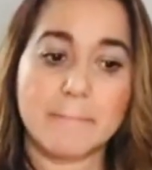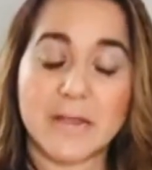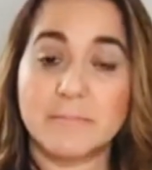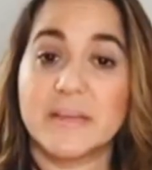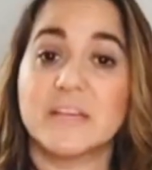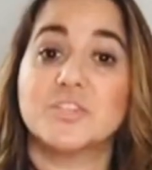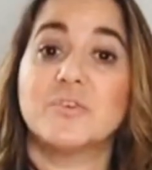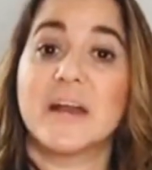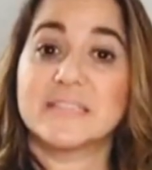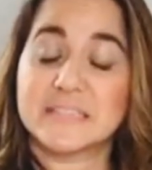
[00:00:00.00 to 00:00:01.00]
but because
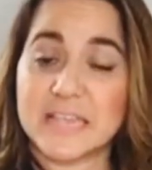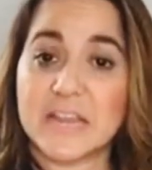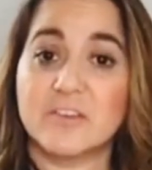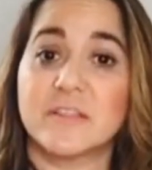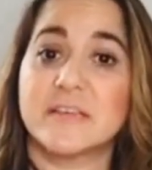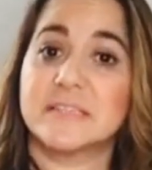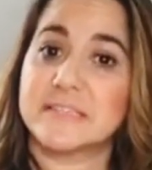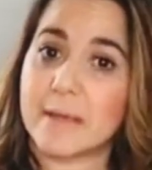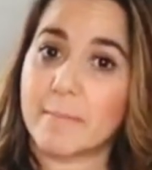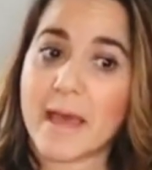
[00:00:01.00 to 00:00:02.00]
you got scared, they
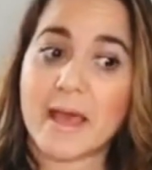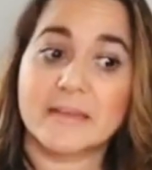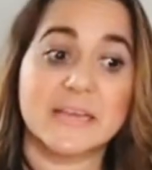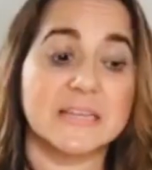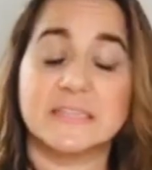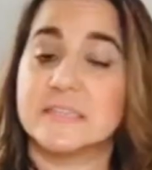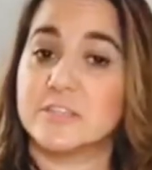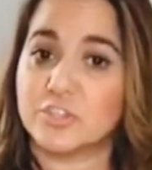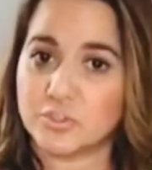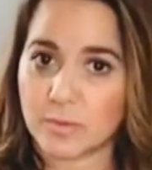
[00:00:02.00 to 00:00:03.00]
step back and
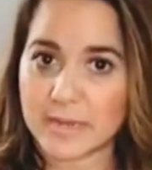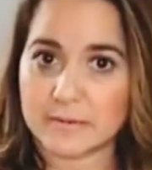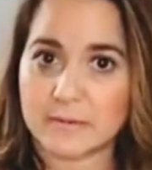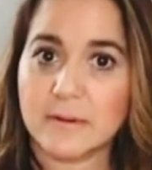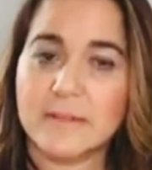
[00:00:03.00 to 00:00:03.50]
didn't do it.